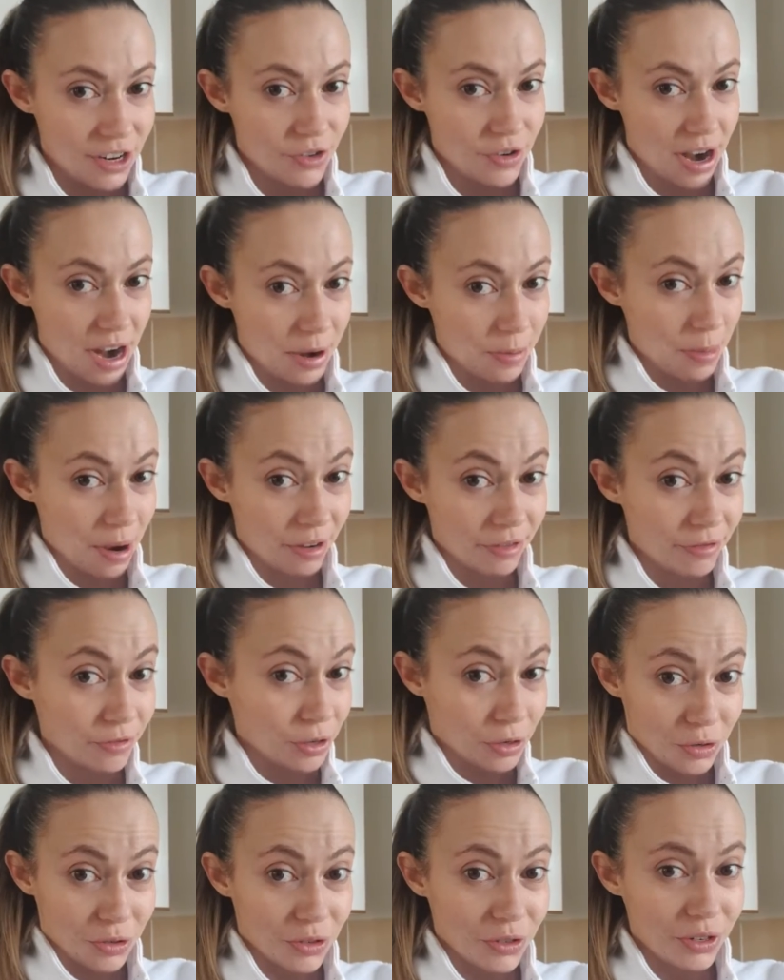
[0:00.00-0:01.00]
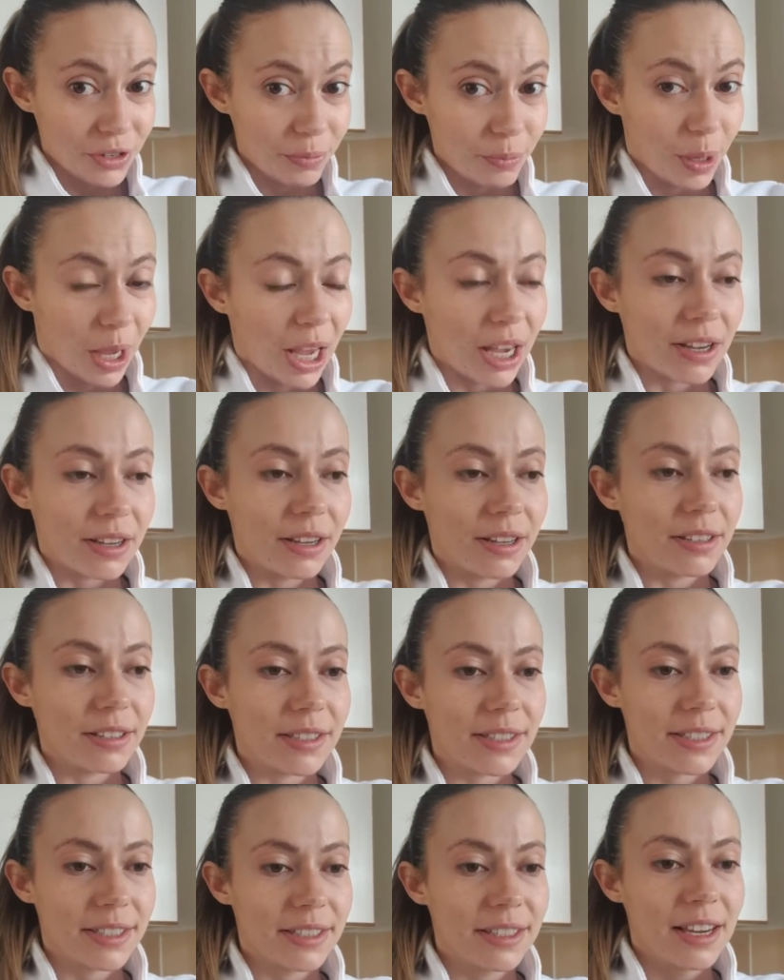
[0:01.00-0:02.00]
around my food
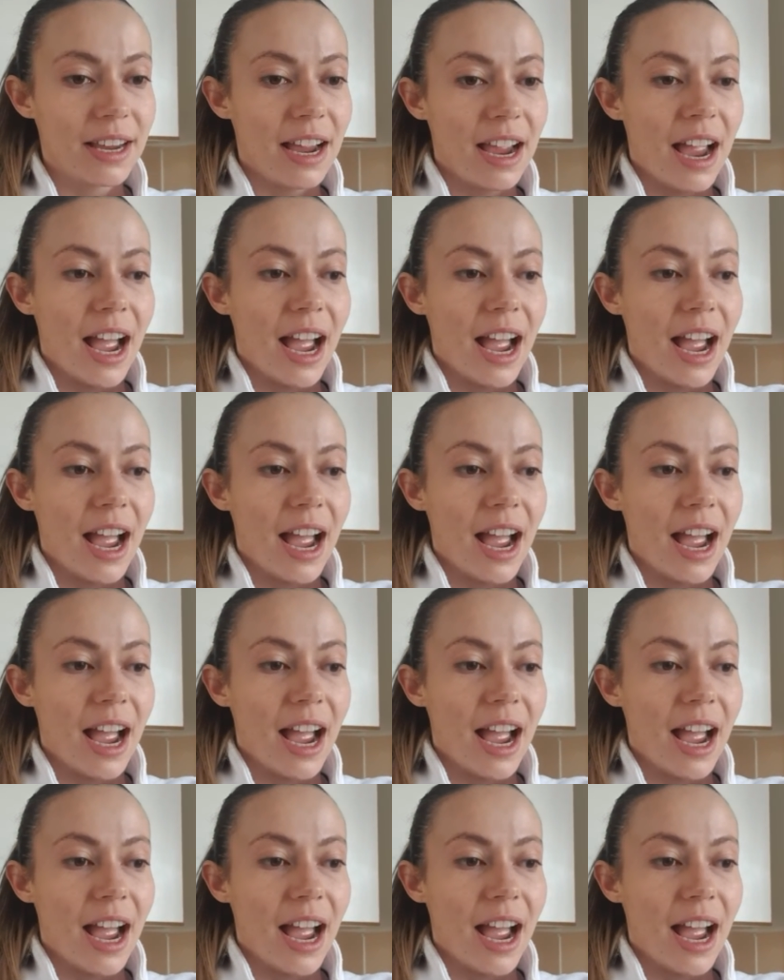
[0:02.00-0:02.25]
because